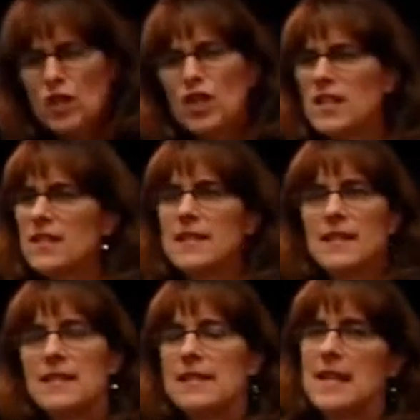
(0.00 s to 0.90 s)
she just
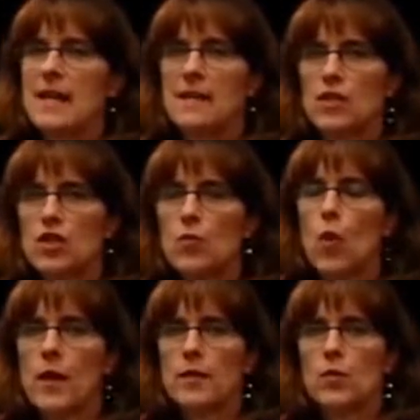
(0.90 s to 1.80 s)
didn't state that she
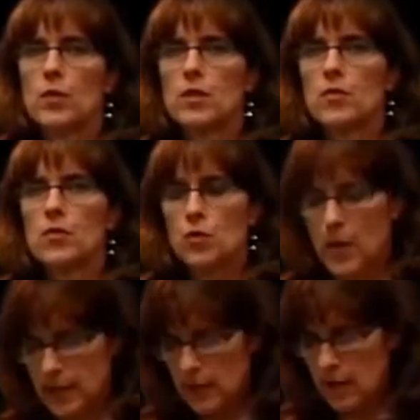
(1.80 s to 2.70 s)
wanted to reduce
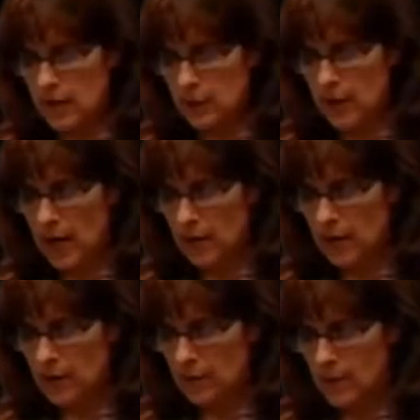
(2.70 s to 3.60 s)
training costs by
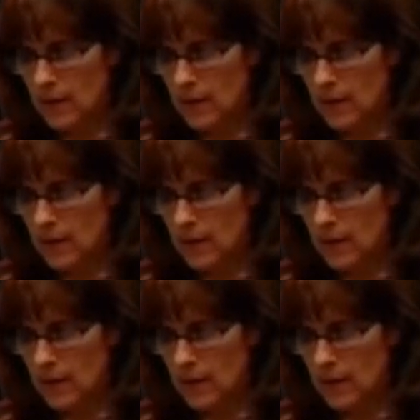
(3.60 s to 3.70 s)
uh,